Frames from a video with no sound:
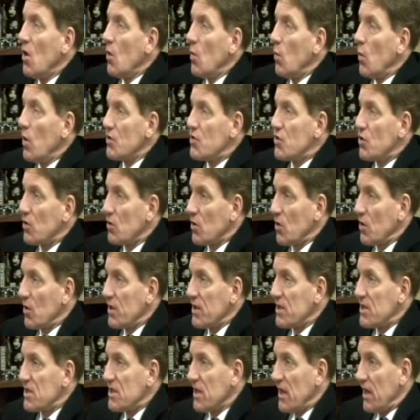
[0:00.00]
what your
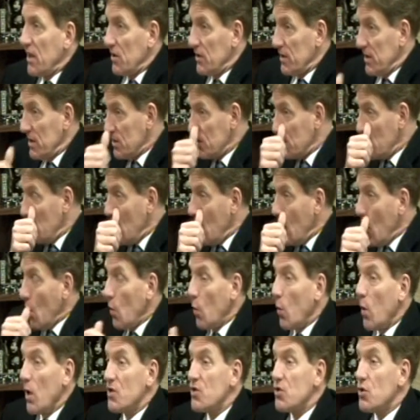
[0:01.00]
learning style is,
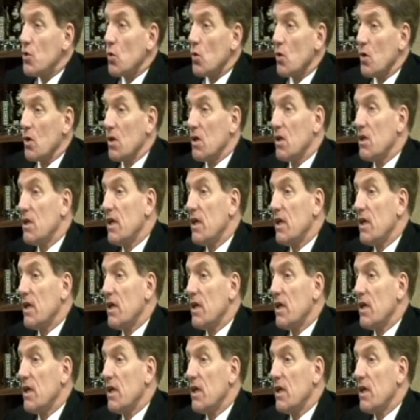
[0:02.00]
what your